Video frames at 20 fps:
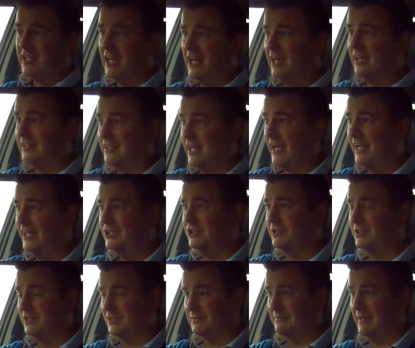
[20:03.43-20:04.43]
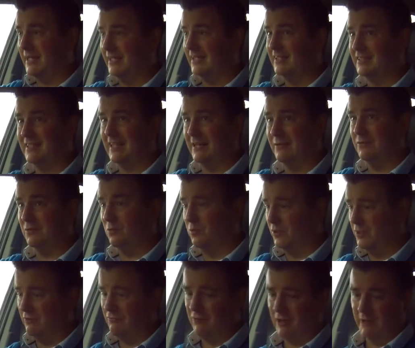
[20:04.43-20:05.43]
the engine doesn't make the sound of what
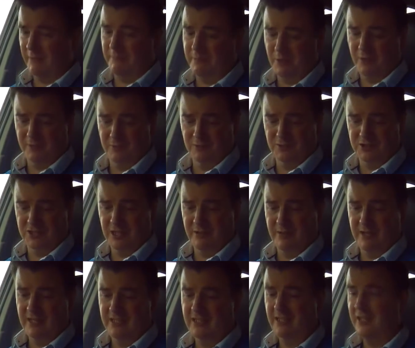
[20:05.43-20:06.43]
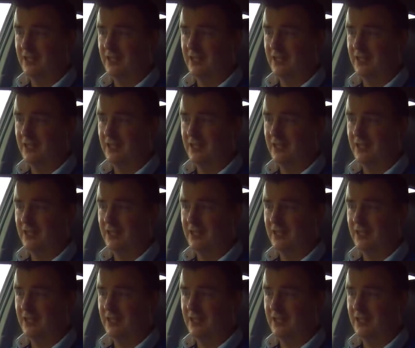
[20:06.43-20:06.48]
your right pedal's doing.